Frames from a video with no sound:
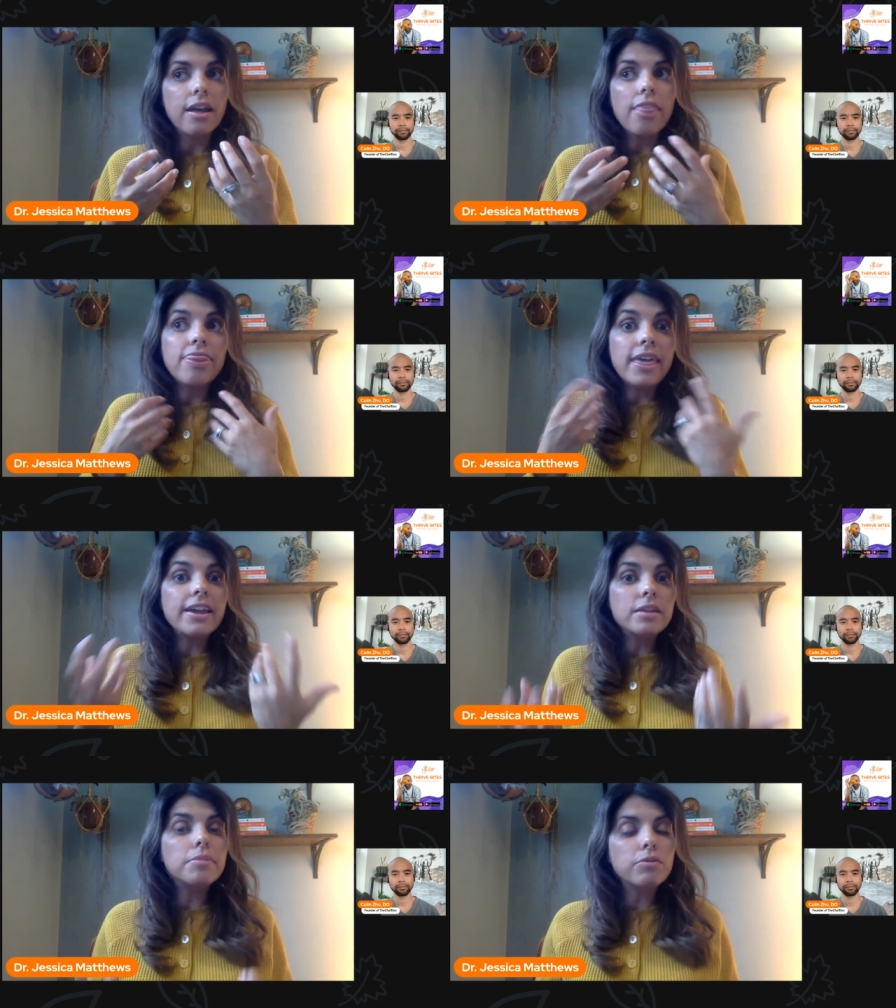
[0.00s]
They
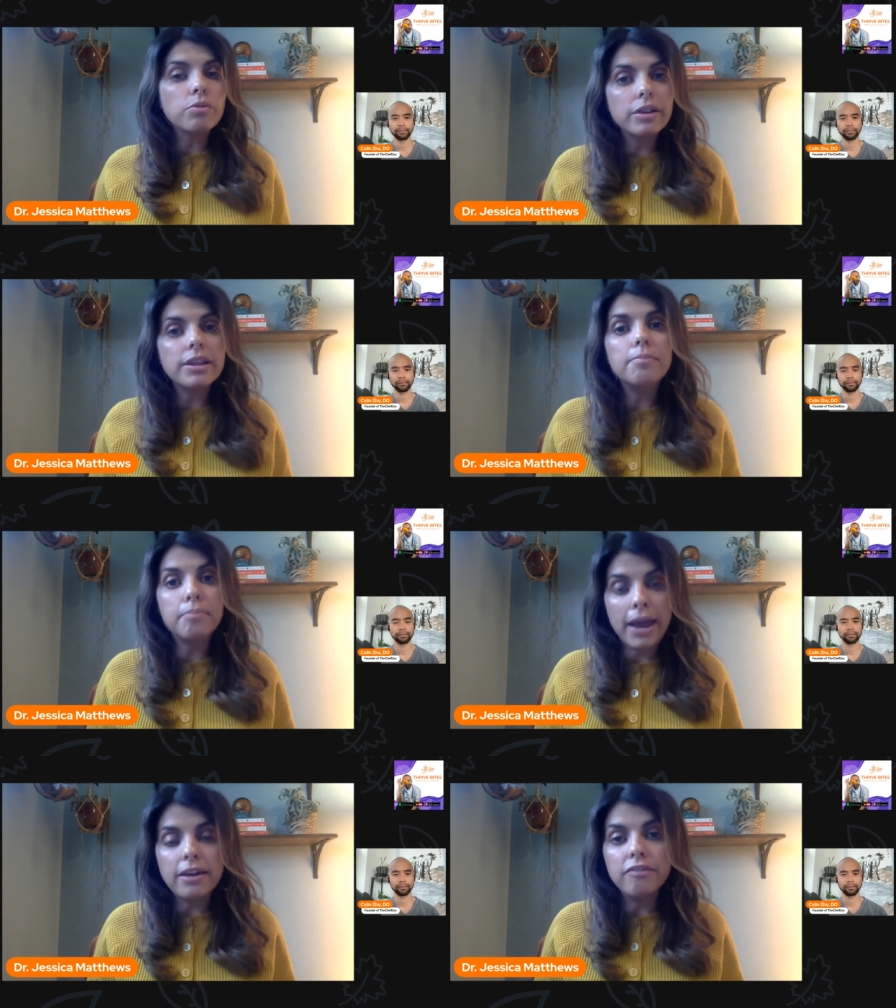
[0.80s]
can be really
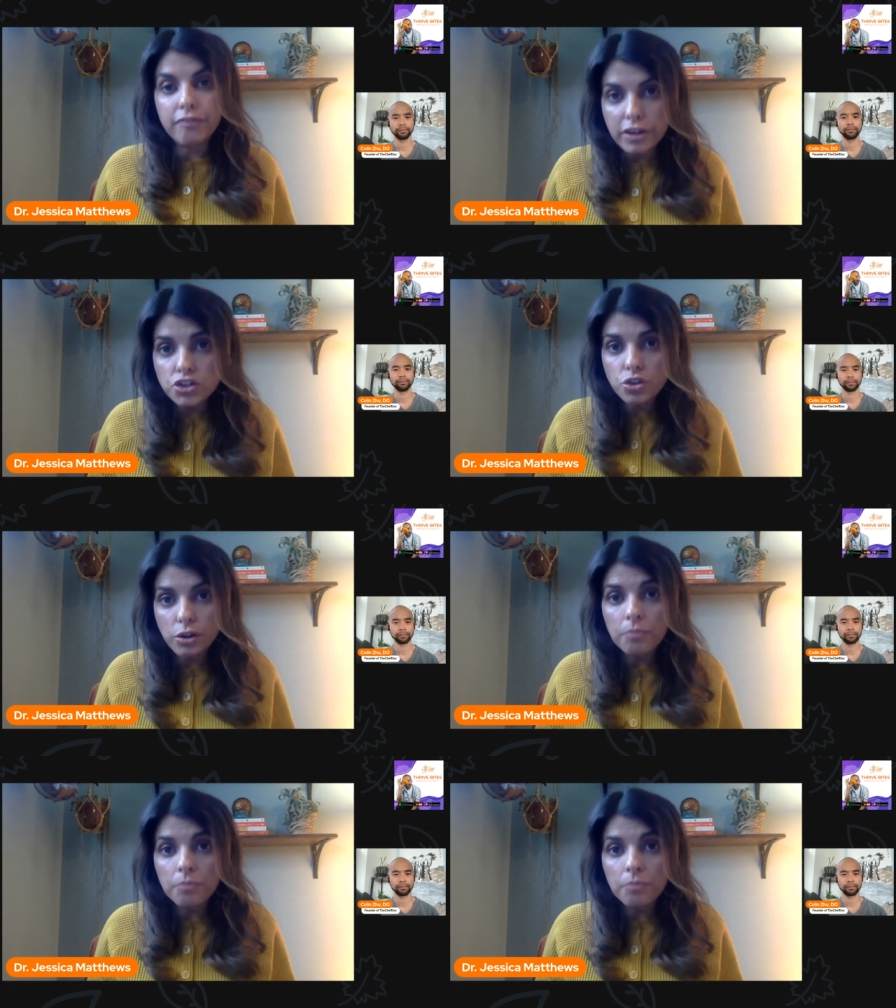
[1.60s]
beneficial.